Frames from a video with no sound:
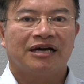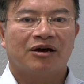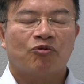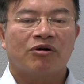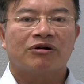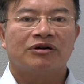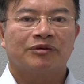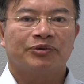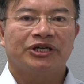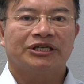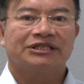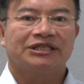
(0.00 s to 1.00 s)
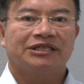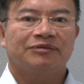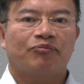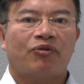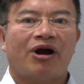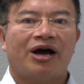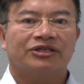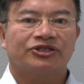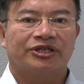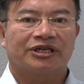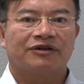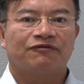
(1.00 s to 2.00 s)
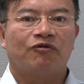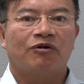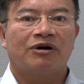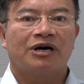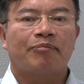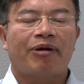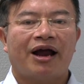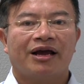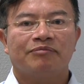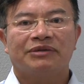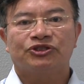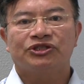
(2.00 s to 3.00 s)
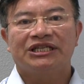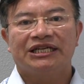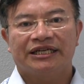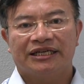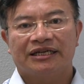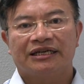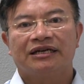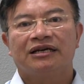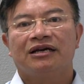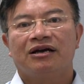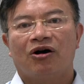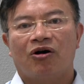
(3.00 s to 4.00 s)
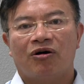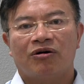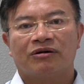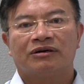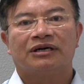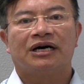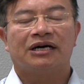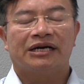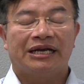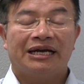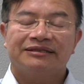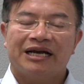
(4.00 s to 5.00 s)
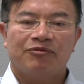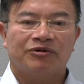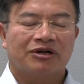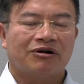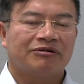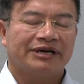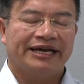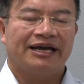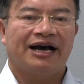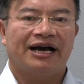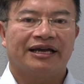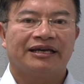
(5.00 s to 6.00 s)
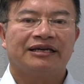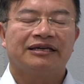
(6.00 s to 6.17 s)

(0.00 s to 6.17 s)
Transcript: Uh, work on a PhD project for applying machine learning on, uh, at that time we call AI,